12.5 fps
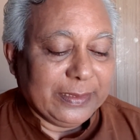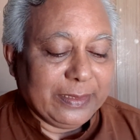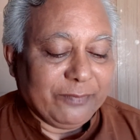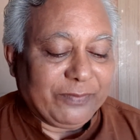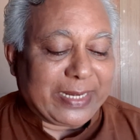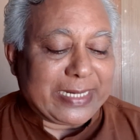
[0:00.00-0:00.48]

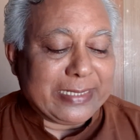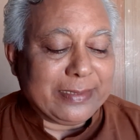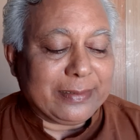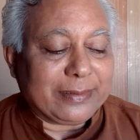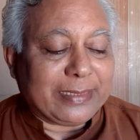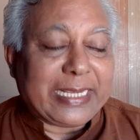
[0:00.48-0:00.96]

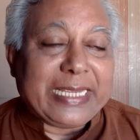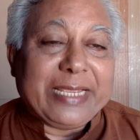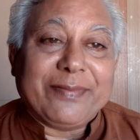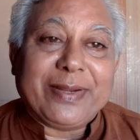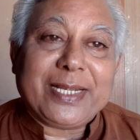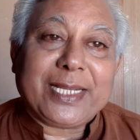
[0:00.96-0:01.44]
when the
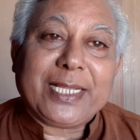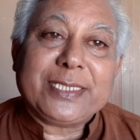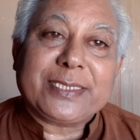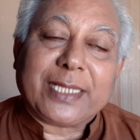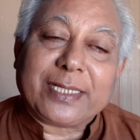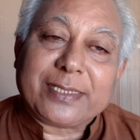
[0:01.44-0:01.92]
event is
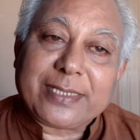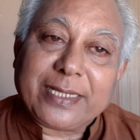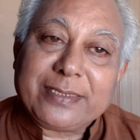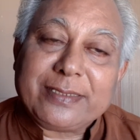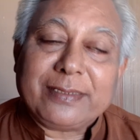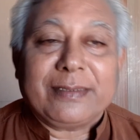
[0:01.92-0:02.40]

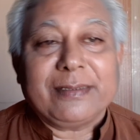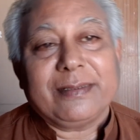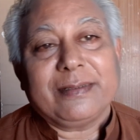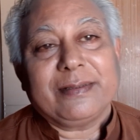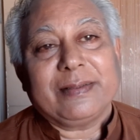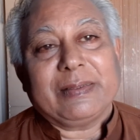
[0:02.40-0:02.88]
certain,
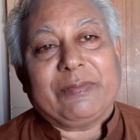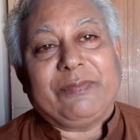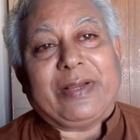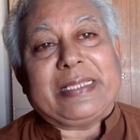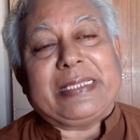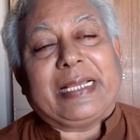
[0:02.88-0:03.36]

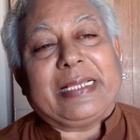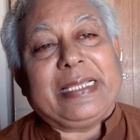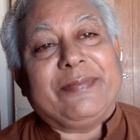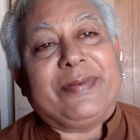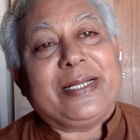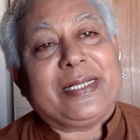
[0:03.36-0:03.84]
when the
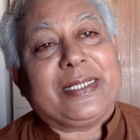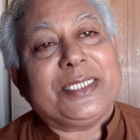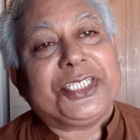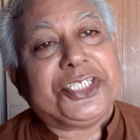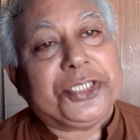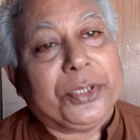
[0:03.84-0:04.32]
event is
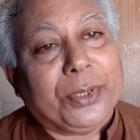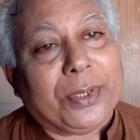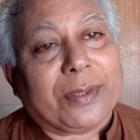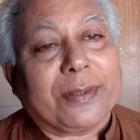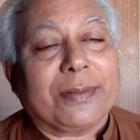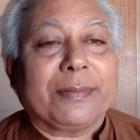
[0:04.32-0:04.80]
sure,
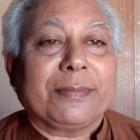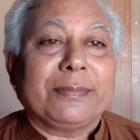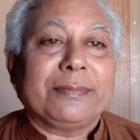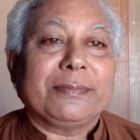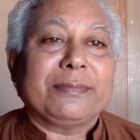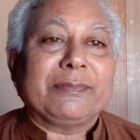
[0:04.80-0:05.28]

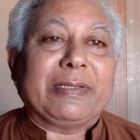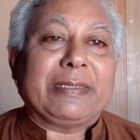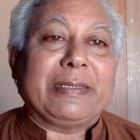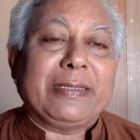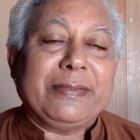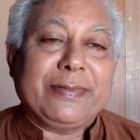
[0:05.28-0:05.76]
when
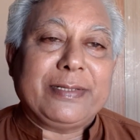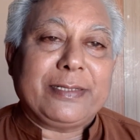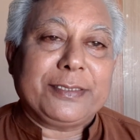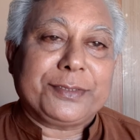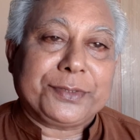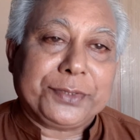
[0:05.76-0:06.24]
the event
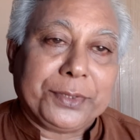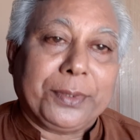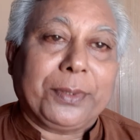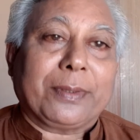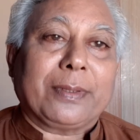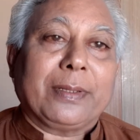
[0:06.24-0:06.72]
is
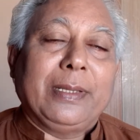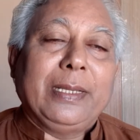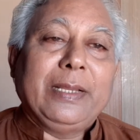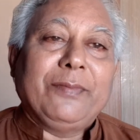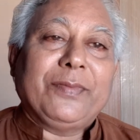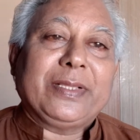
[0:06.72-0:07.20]
sure,
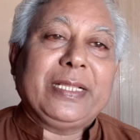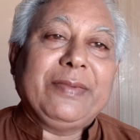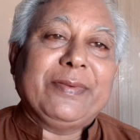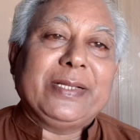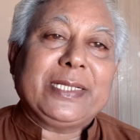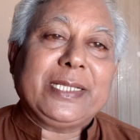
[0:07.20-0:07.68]
when the
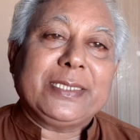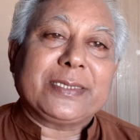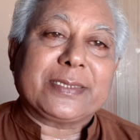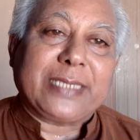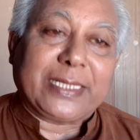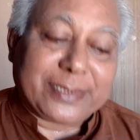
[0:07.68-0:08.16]
event is
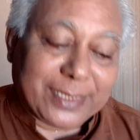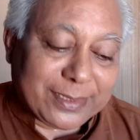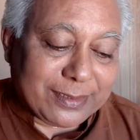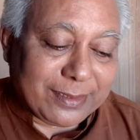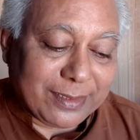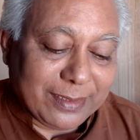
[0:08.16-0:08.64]

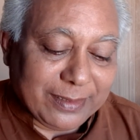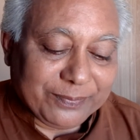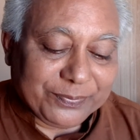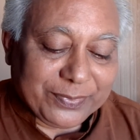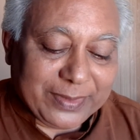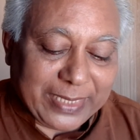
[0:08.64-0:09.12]
certain,
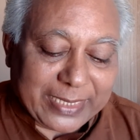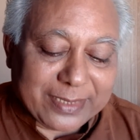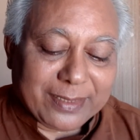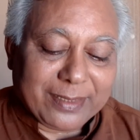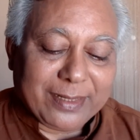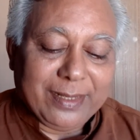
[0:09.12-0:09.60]

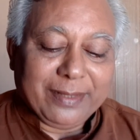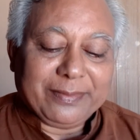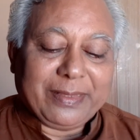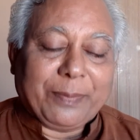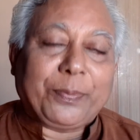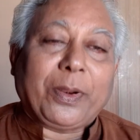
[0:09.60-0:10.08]
then
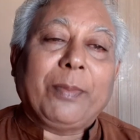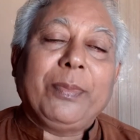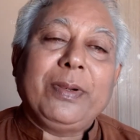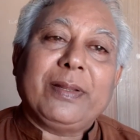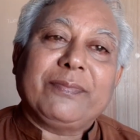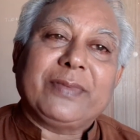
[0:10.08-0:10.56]
the
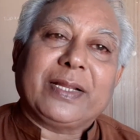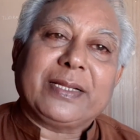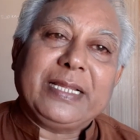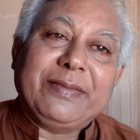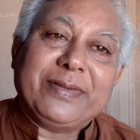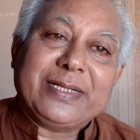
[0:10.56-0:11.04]
probability of that
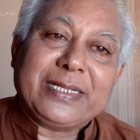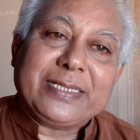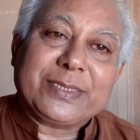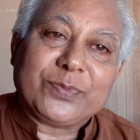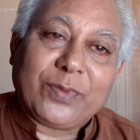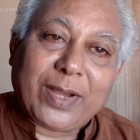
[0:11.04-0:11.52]
event
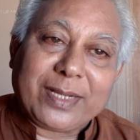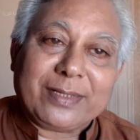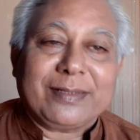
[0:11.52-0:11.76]
is 1.